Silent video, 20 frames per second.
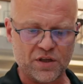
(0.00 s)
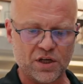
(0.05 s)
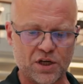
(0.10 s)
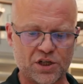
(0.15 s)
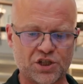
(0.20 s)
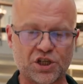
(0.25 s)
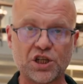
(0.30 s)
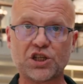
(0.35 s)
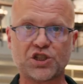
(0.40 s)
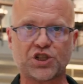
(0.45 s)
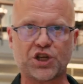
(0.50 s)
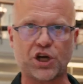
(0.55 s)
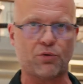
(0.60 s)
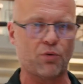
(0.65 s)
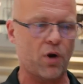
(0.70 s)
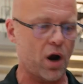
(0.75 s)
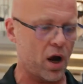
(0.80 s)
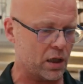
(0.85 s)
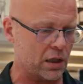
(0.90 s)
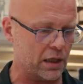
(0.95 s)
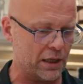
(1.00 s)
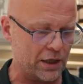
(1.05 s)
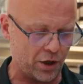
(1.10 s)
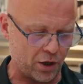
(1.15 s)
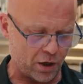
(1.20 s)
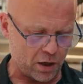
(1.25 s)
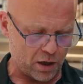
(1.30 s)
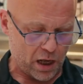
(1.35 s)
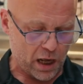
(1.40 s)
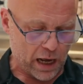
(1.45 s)
the sheetrock
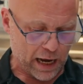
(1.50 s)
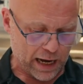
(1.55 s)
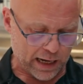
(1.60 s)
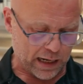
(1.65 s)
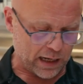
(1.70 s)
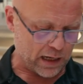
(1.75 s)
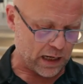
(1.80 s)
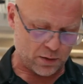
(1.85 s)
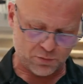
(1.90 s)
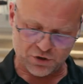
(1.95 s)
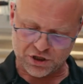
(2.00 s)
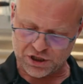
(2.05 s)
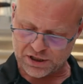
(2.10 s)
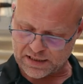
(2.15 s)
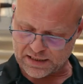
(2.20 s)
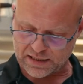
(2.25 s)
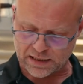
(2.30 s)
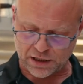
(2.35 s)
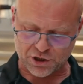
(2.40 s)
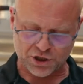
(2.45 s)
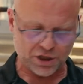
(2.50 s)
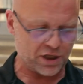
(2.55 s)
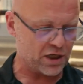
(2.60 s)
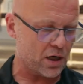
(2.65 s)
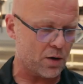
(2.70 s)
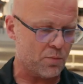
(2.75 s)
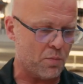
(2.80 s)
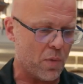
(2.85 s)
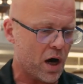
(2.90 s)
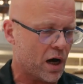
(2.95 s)
layer, and I'm just essentially
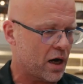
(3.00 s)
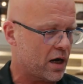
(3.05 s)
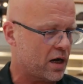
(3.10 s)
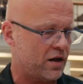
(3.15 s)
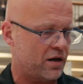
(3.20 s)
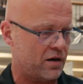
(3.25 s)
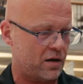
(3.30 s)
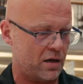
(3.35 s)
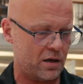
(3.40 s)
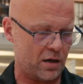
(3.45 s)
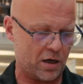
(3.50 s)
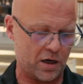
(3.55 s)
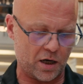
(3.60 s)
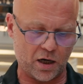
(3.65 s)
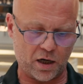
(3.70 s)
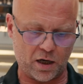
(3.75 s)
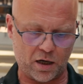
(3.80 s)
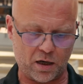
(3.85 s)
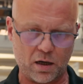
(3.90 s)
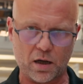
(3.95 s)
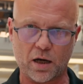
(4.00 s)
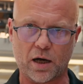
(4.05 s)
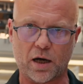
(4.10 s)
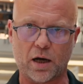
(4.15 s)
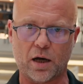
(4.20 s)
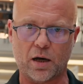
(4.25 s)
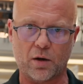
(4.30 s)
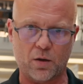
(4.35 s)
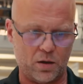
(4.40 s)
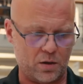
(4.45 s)
going to mud
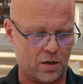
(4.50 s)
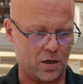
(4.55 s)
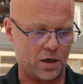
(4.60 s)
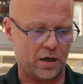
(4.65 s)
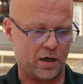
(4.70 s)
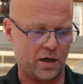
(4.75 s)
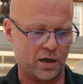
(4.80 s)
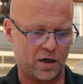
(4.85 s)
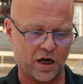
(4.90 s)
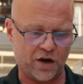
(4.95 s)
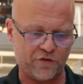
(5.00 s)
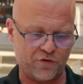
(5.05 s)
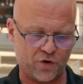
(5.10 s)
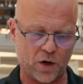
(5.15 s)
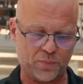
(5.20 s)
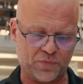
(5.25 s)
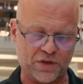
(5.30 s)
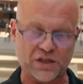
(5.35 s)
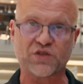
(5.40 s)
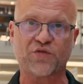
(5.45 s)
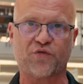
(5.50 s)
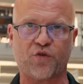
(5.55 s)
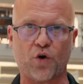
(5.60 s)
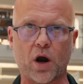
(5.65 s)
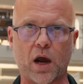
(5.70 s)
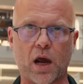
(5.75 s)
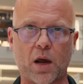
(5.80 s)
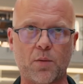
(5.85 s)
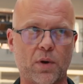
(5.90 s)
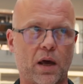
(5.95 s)
and cover up this
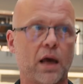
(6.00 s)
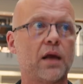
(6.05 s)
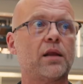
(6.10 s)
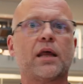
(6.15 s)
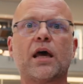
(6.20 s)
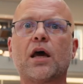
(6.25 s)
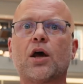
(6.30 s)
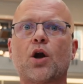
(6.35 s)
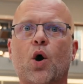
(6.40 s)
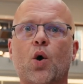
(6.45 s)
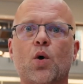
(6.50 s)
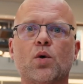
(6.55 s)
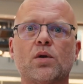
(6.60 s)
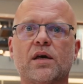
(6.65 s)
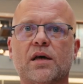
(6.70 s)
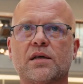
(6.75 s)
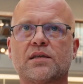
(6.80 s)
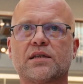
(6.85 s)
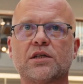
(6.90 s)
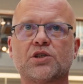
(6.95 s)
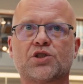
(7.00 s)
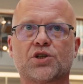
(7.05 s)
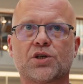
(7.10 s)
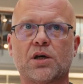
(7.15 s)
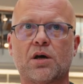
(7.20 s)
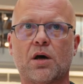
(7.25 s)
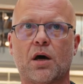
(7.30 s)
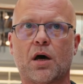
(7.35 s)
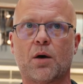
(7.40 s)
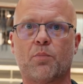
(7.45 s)
frame, and then only
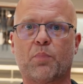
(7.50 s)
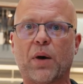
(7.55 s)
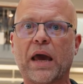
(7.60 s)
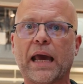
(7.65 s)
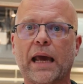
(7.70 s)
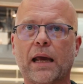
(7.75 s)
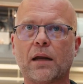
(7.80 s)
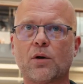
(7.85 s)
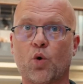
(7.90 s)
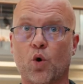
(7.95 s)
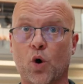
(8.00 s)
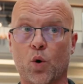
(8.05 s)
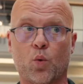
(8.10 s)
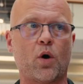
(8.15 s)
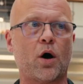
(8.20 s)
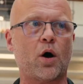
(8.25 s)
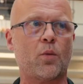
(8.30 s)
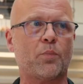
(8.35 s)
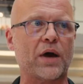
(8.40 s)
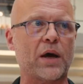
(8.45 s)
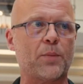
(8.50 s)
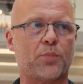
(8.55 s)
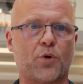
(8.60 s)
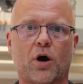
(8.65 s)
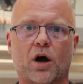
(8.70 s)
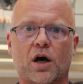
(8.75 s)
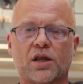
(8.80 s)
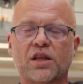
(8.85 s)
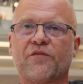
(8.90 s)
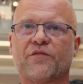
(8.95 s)
essentially paint or wallpaper
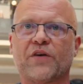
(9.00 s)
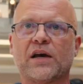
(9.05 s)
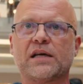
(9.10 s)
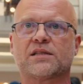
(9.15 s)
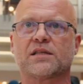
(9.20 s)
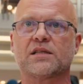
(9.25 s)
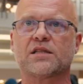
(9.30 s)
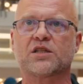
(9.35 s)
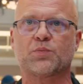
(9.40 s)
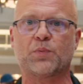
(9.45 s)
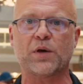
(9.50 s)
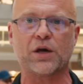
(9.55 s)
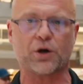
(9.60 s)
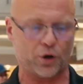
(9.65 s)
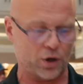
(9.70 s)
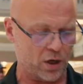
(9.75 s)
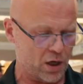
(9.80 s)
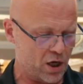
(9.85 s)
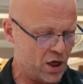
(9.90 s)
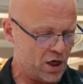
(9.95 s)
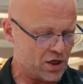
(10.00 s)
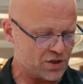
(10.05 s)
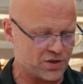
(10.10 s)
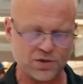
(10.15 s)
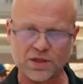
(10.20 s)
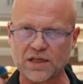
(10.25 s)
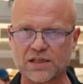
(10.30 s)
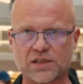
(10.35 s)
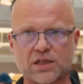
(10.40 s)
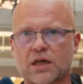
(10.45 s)
on the face of the speaker.
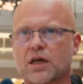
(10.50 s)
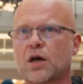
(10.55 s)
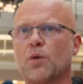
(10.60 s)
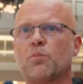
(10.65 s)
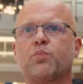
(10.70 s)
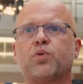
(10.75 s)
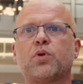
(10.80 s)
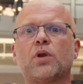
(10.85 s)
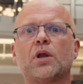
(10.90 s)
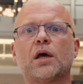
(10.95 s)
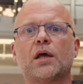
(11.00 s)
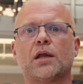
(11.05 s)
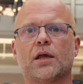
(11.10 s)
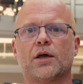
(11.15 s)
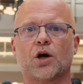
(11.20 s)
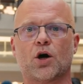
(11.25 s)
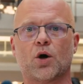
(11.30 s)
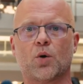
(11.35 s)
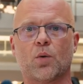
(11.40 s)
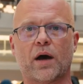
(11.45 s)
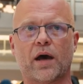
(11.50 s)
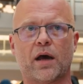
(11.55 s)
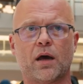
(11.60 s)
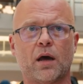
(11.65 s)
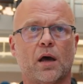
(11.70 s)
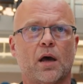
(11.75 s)
So this would completely go away.